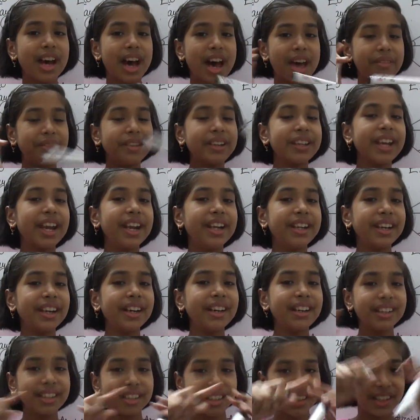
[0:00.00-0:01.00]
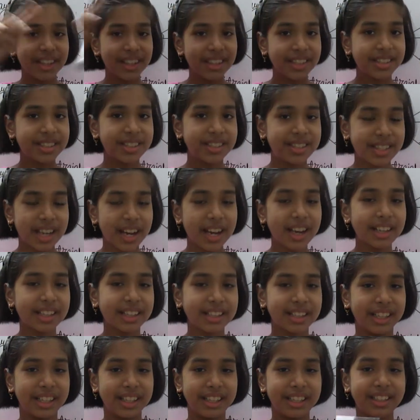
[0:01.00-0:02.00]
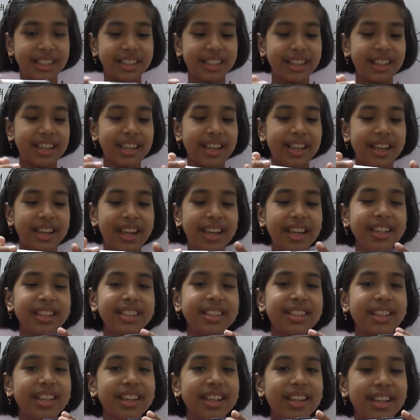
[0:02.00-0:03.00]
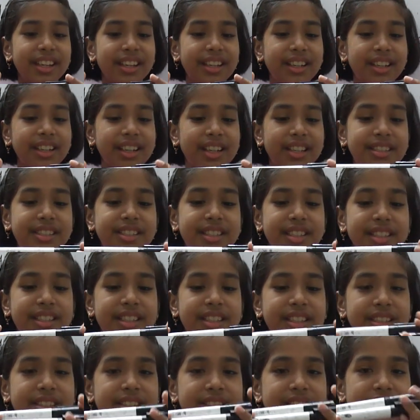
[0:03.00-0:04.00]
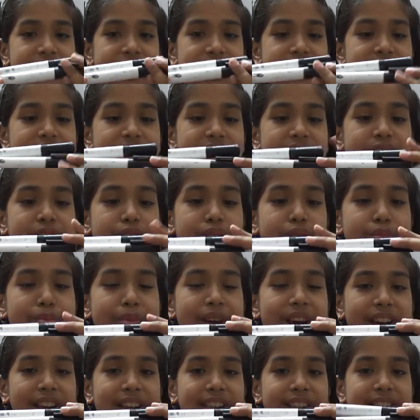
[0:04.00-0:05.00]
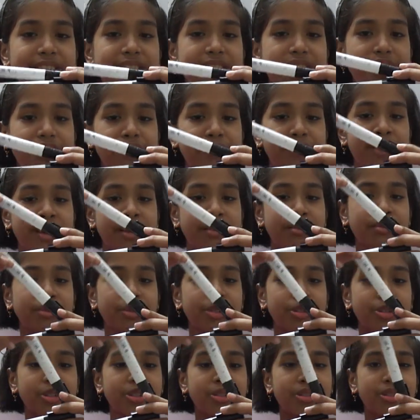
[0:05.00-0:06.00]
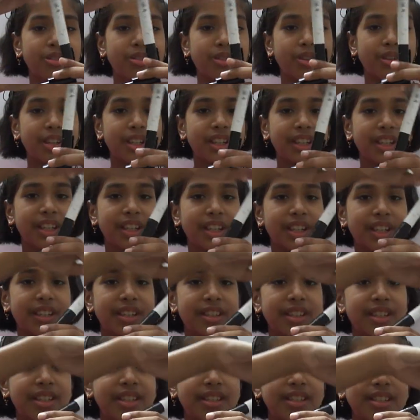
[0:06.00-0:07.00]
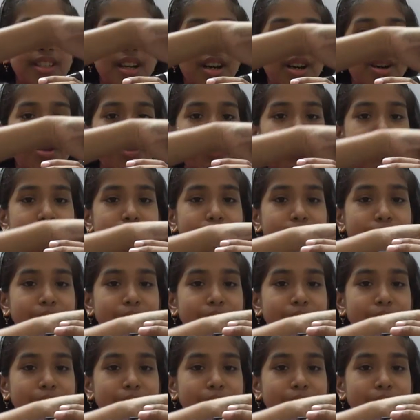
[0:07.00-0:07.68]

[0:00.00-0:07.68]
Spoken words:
will get a circle, right? Let's say these are the two markers. Then if I am going to rotate this out,